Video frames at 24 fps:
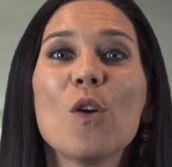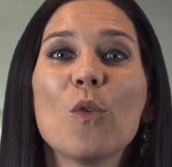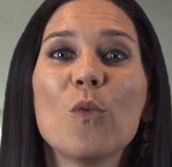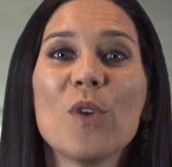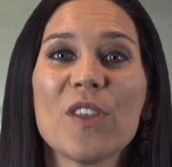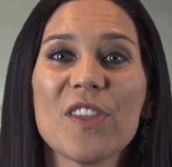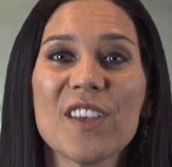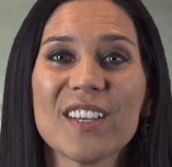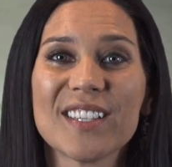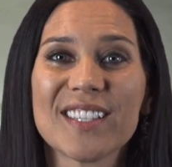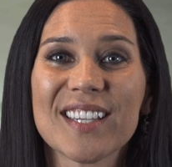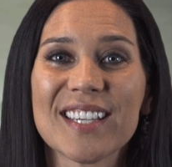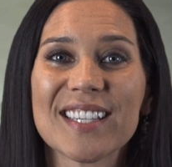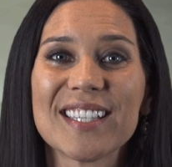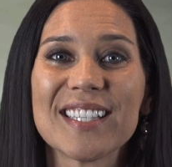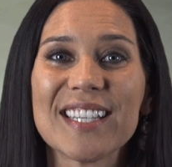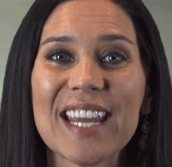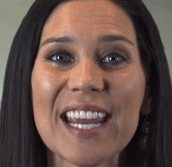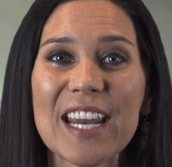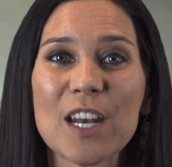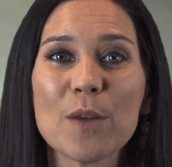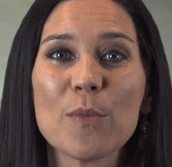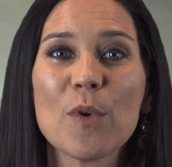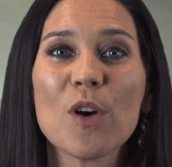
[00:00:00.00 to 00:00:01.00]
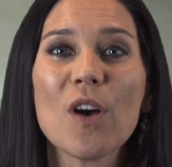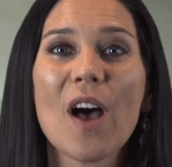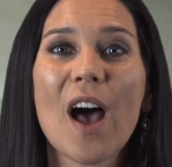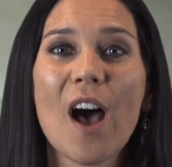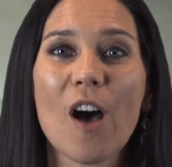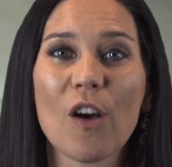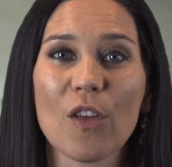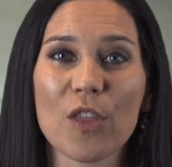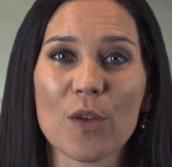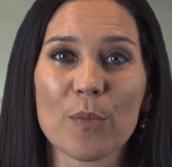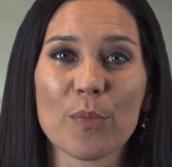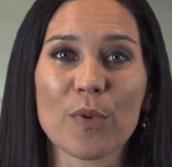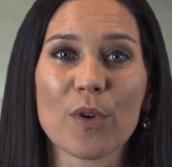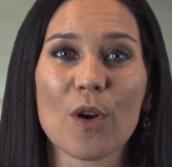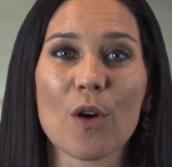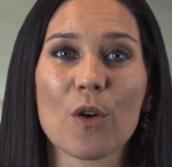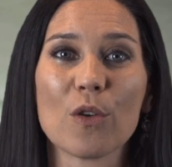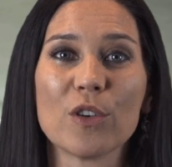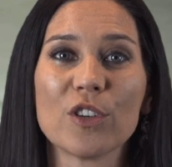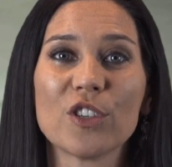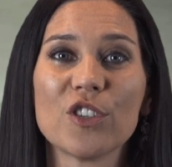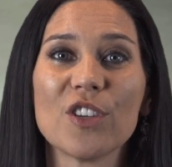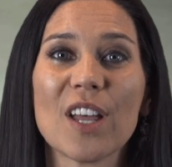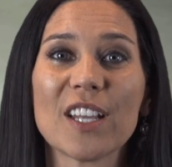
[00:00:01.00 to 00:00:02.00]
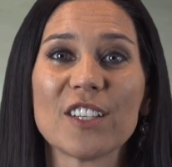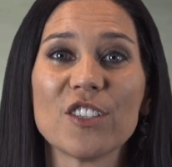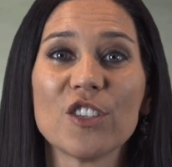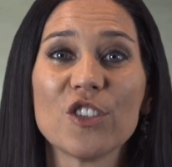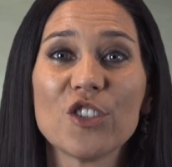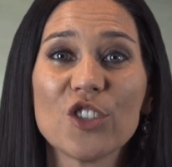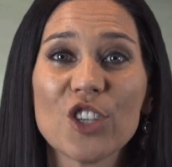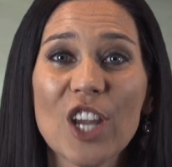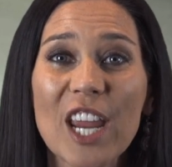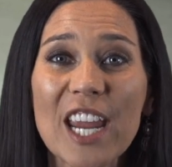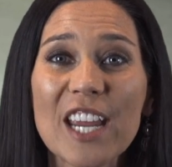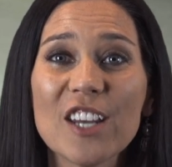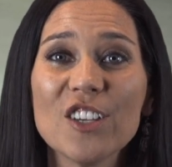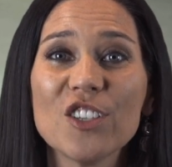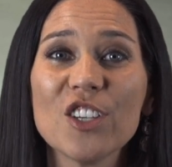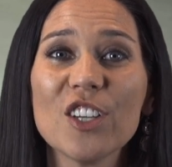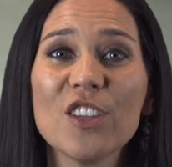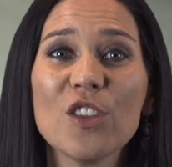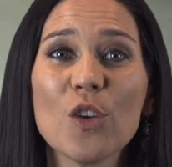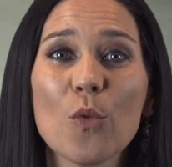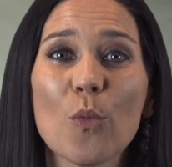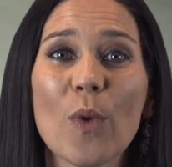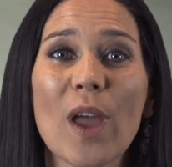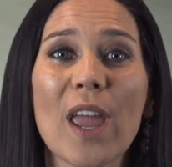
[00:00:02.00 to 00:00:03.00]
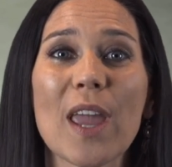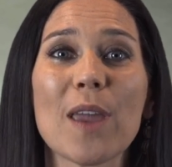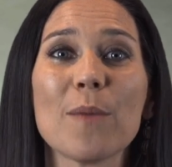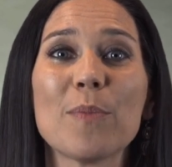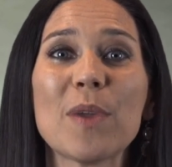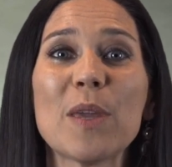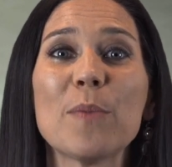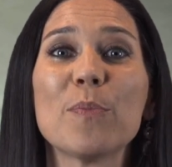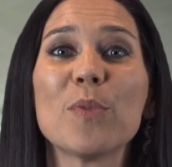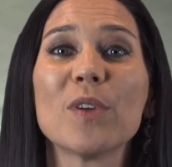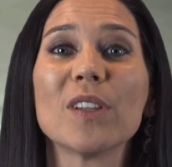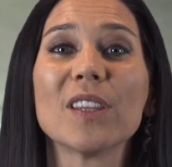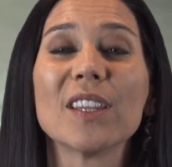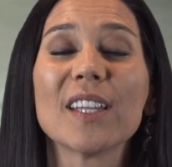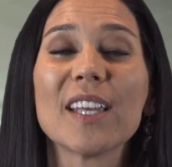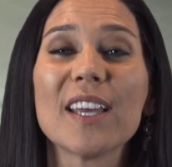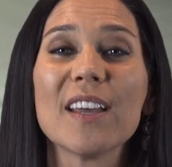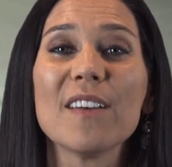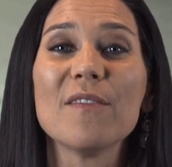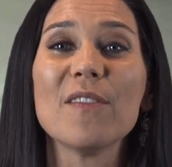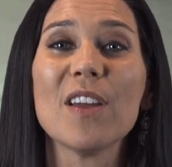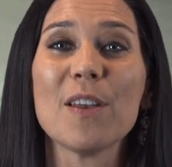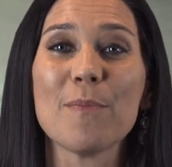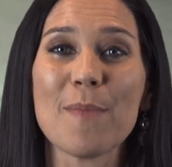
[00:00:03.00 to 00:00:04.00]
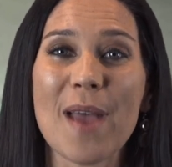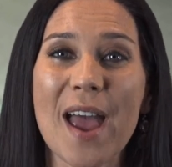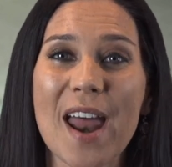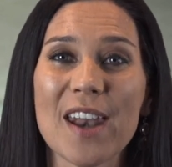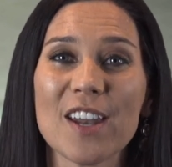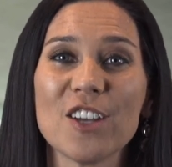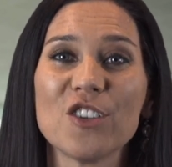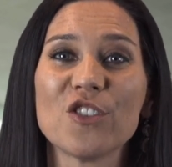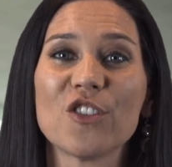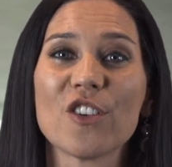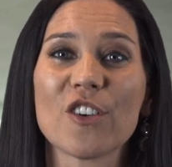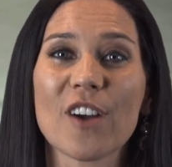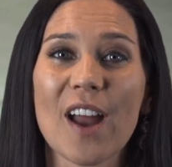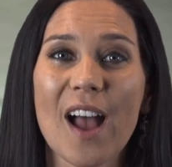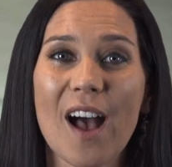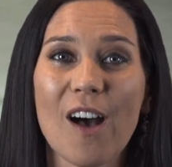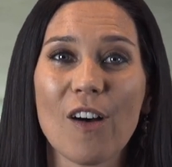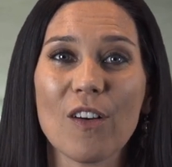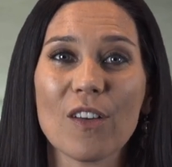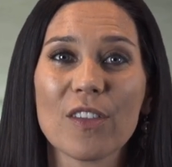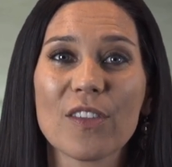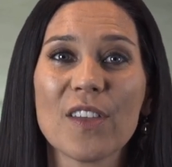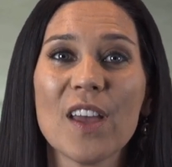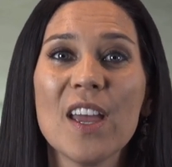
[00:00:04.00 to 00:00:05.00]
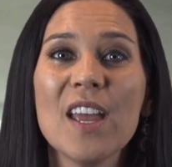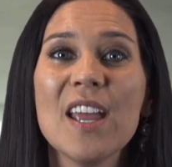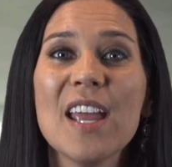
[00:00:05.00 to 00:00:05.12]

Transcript: with a sustainable health approach that's changing the way people live and manage their health.